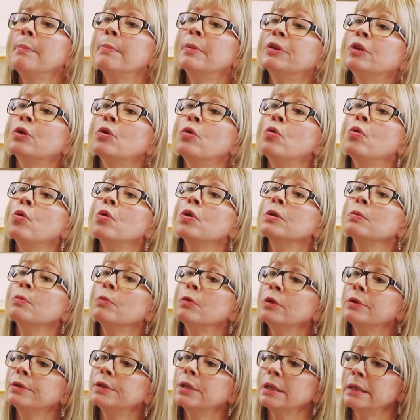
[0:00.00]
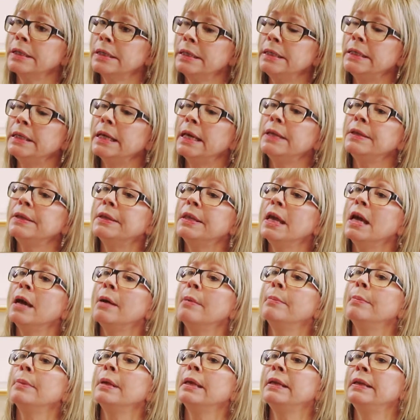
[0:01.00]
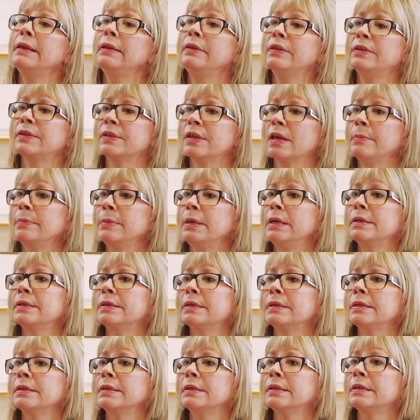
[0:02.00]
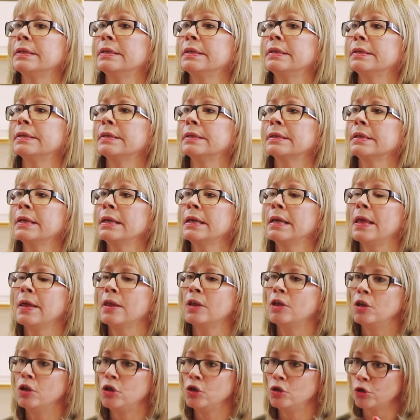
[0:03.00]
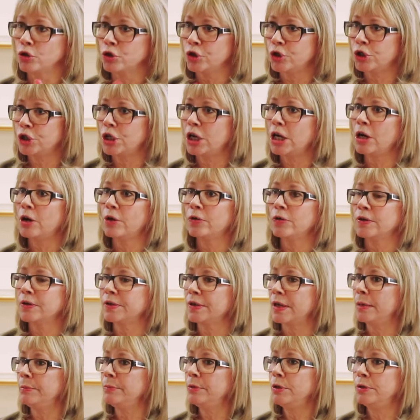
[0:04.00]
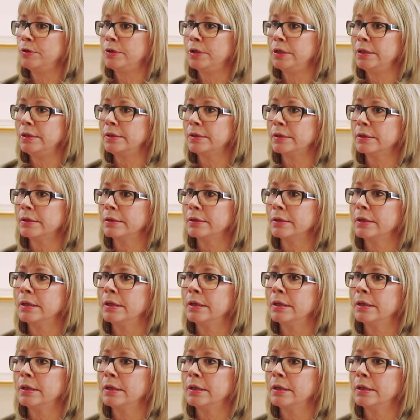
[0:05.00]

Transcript: but the court will delineate them, and in some instances you'll share the same duties,